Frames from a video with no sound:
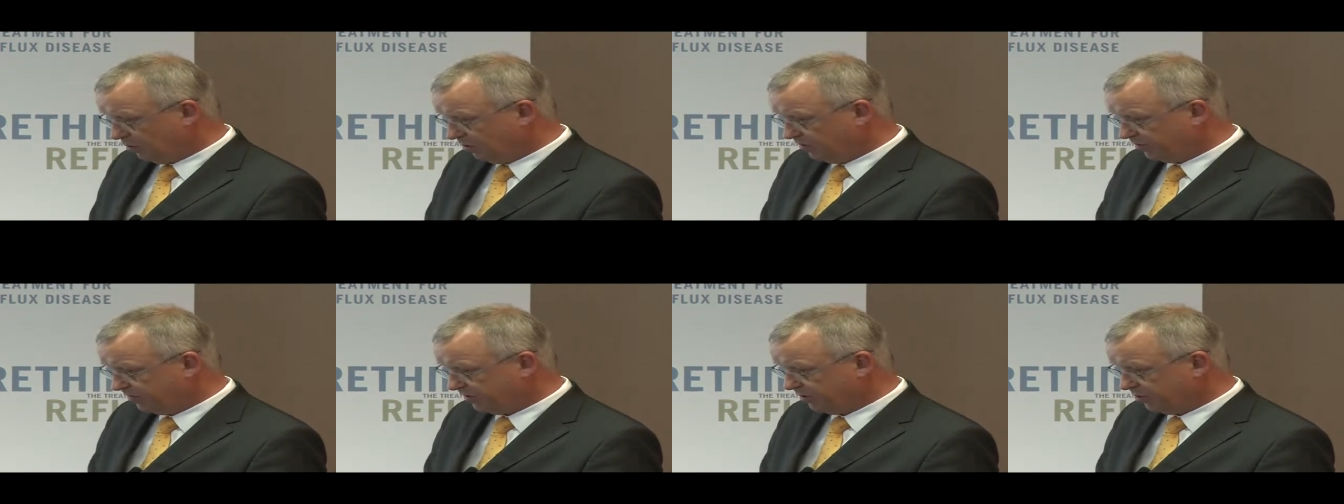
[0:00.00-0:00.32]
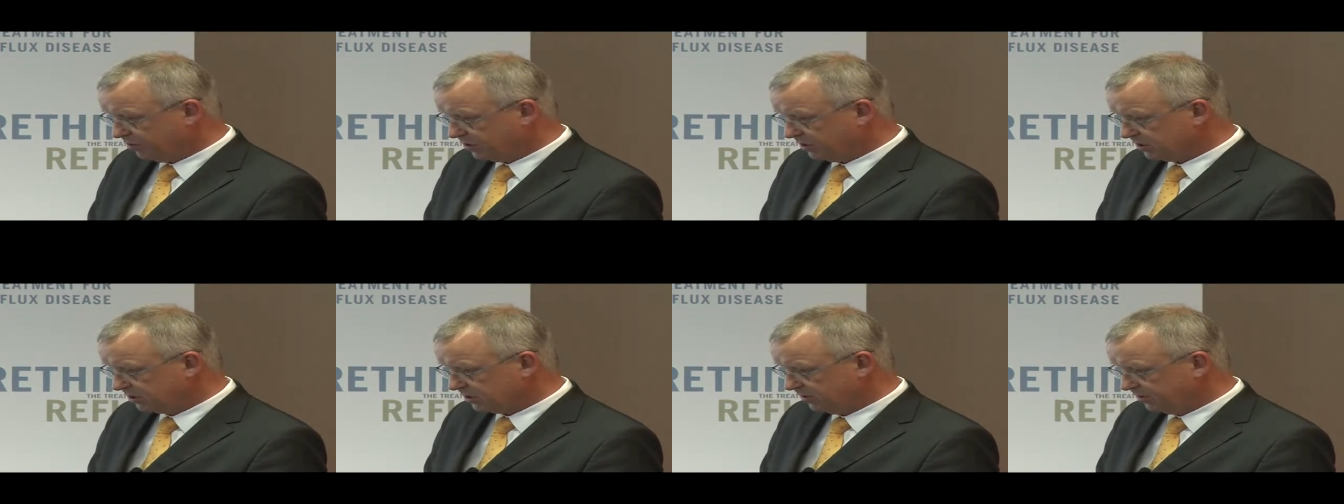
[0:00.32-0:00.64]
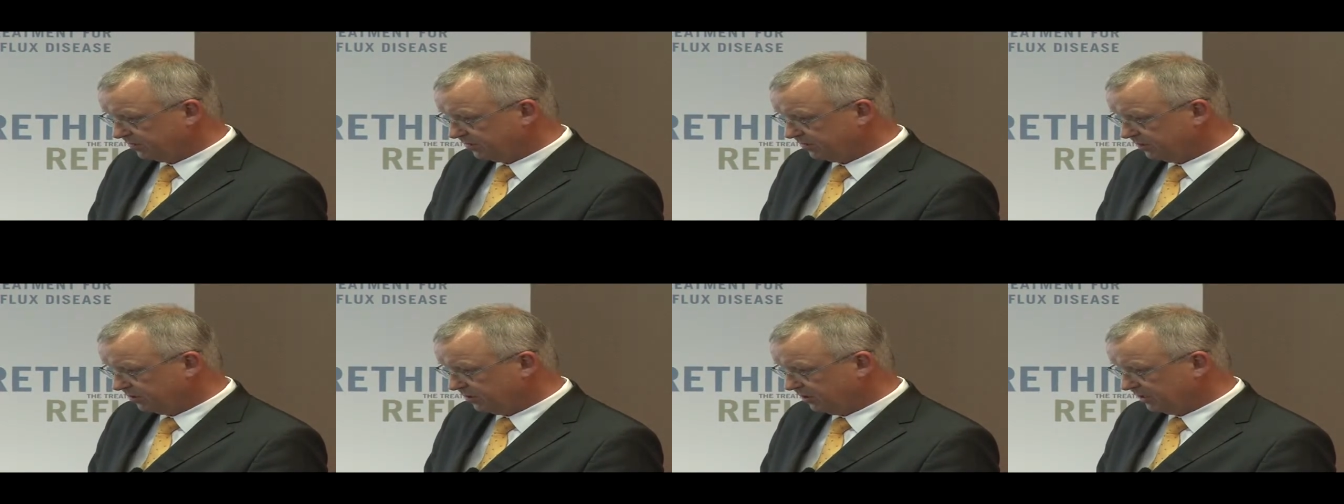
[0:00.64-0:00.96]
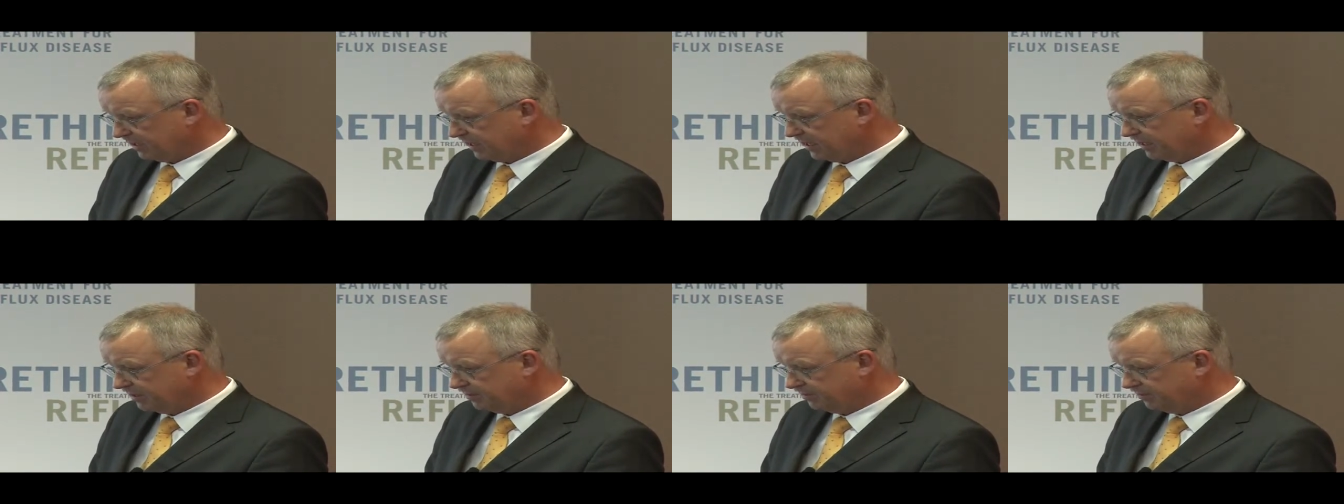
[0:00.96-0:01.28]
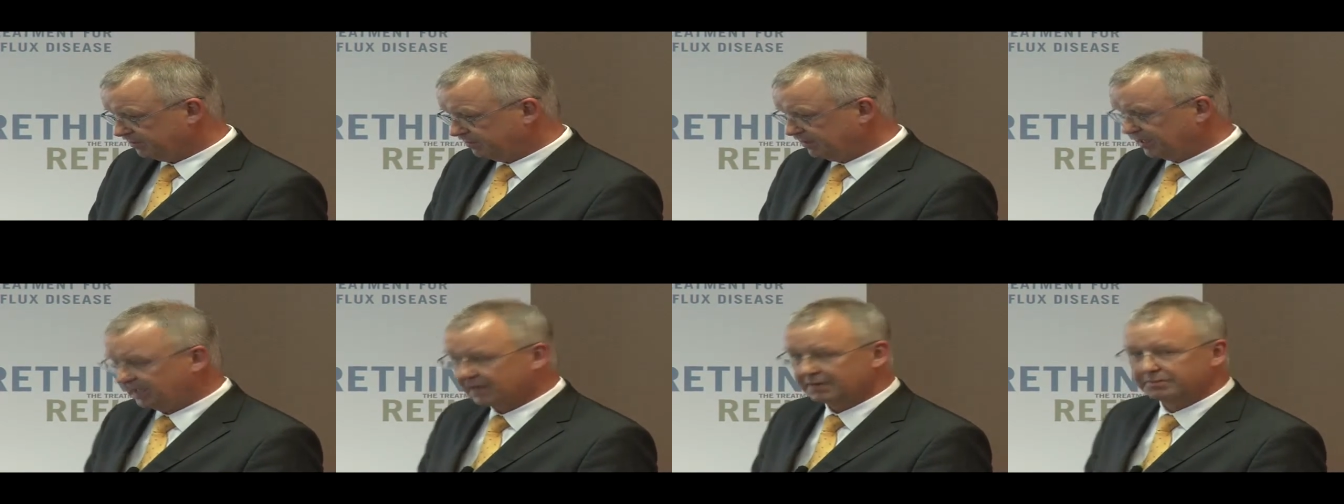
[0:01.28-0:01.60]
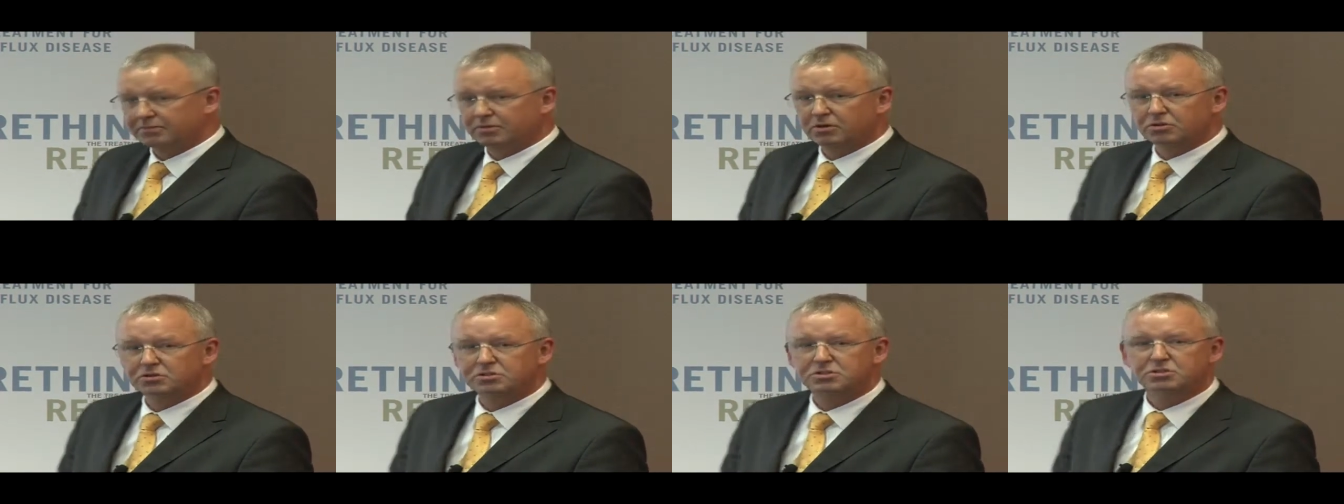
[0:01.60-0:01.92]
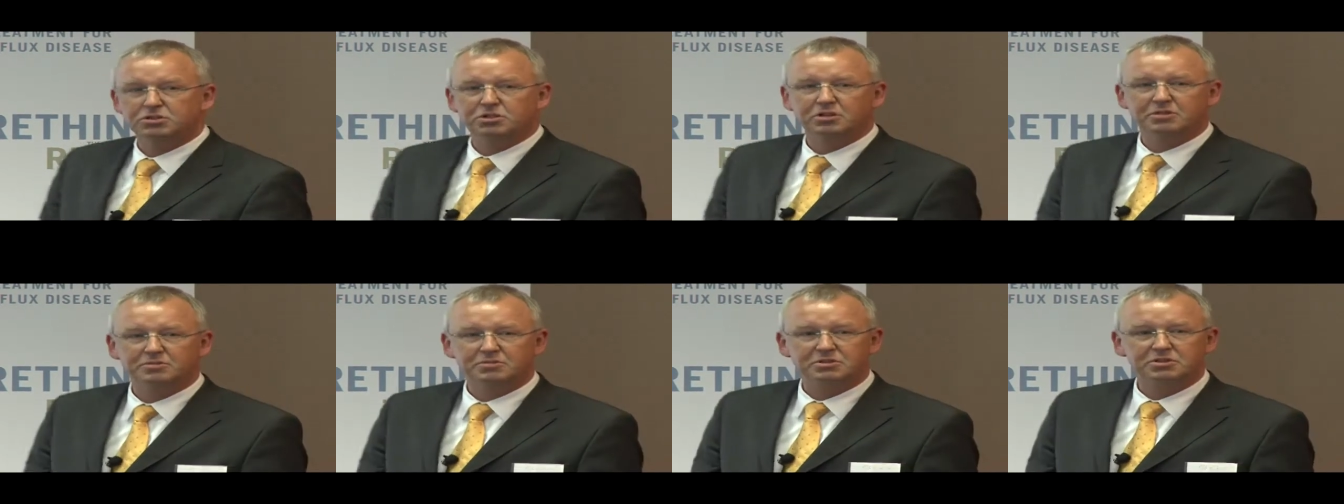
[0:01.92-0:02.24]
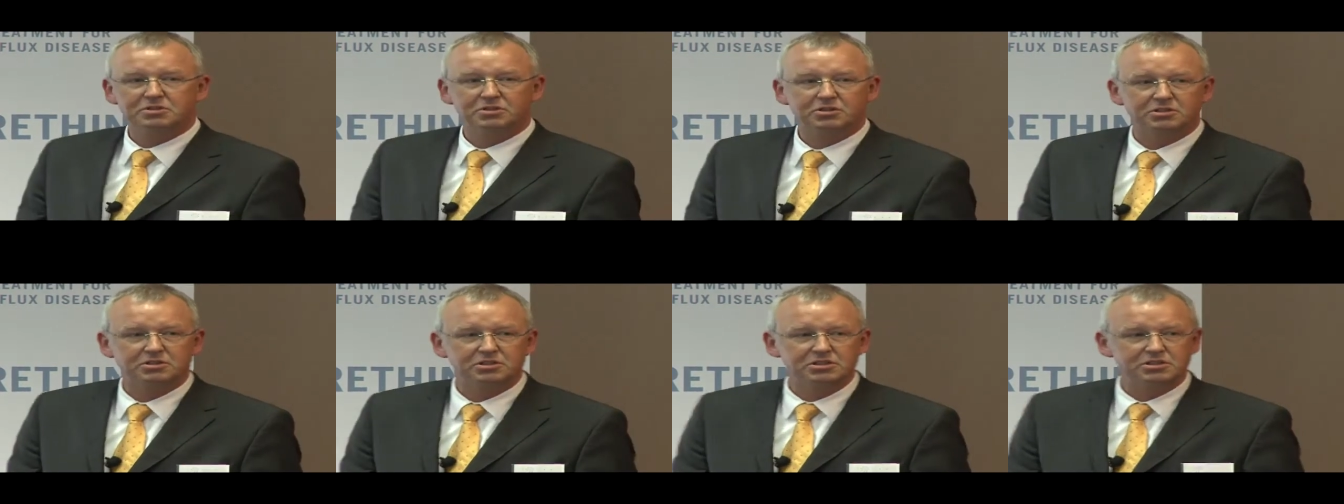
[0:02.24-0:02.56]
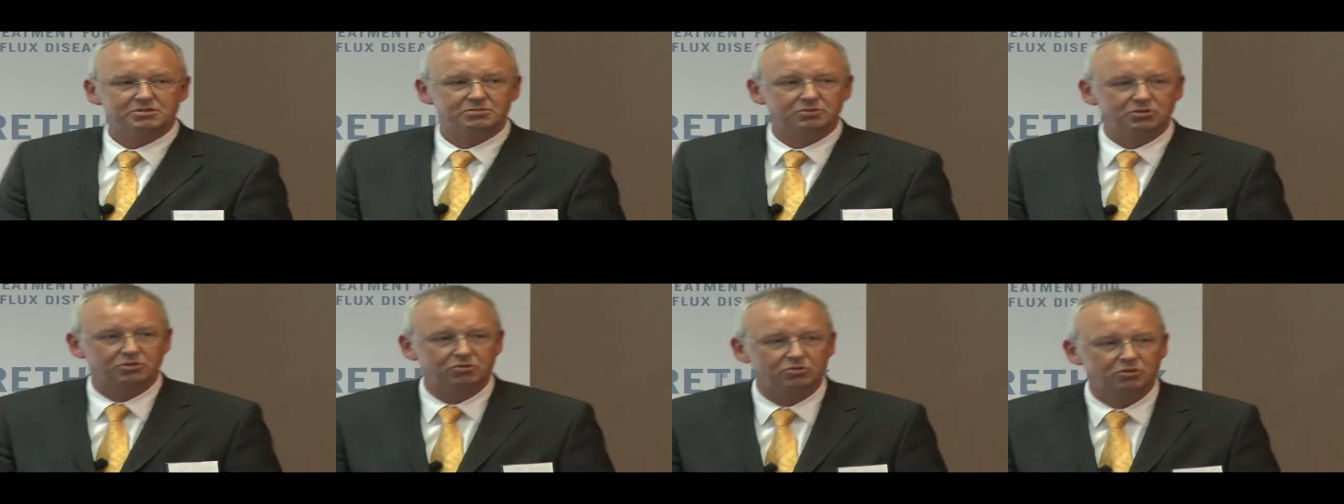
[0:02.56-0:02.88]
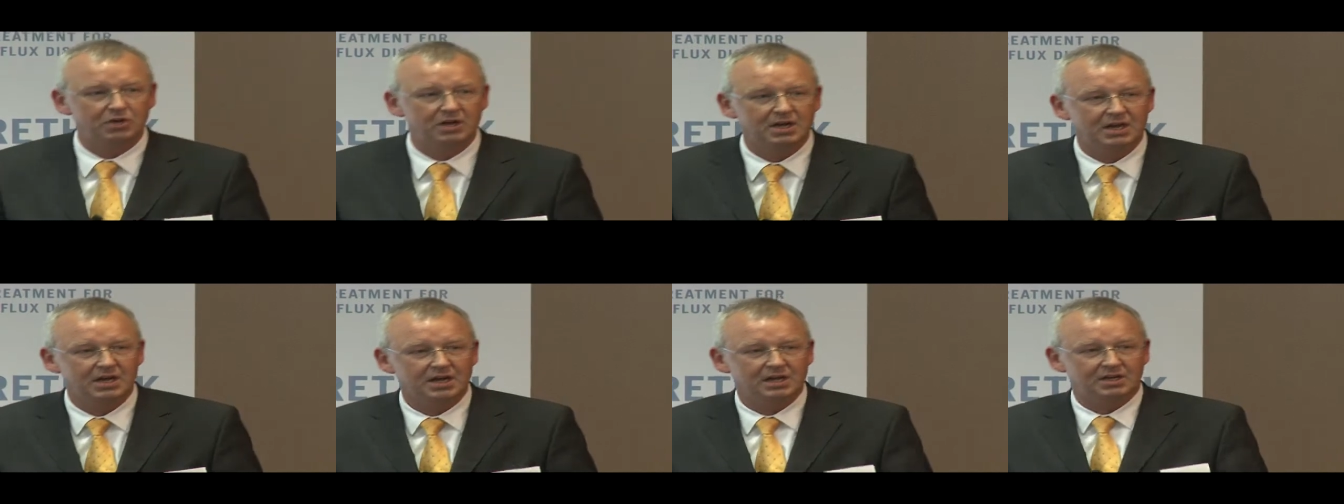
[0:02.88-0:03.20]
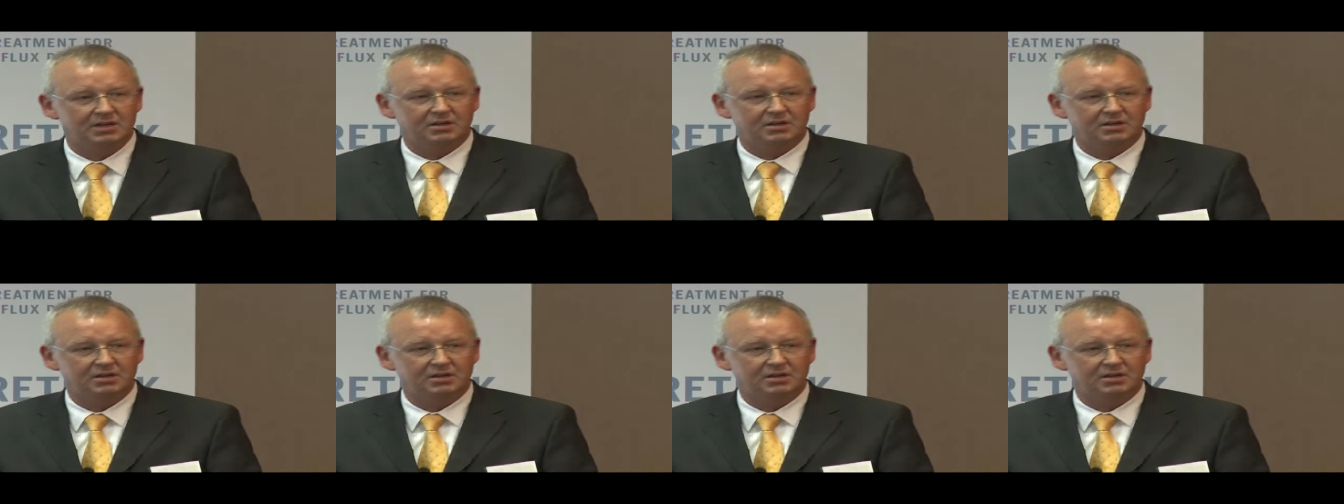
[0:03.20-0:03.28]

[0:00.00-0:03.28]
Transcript: whole focus of the work, uh, like most German surgeons would do.